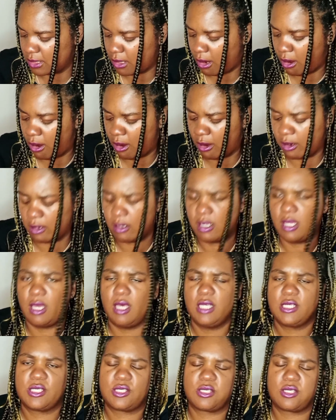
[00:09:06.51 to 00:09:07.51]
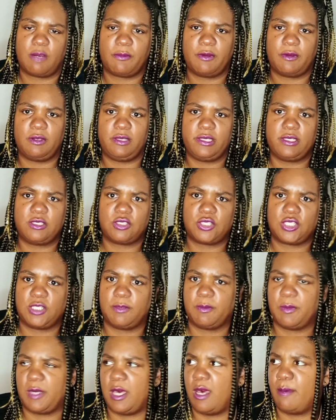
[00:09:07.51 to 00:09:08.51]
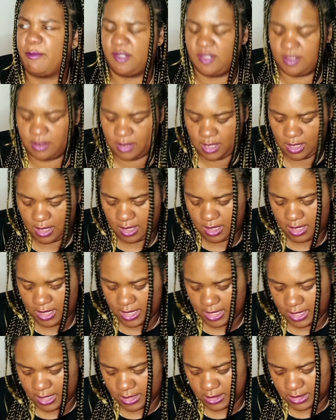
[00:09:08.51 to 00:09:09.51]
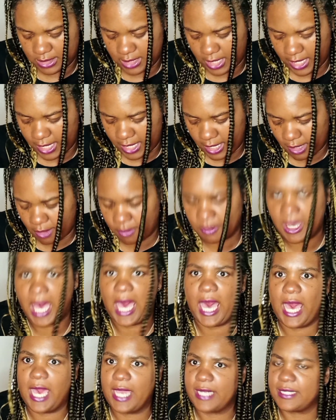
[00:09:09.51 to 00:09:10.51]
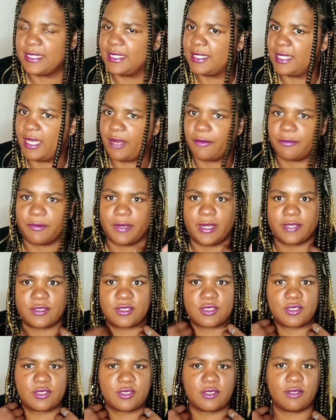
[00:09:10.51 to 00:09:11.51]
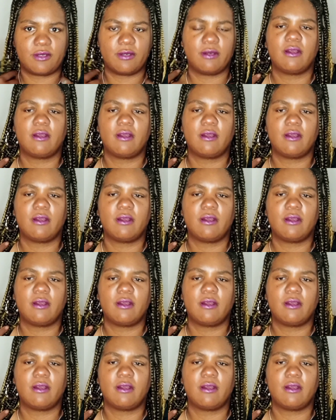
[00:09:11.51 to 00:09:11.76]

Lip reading: Our summer leadership conference in town, I did not register.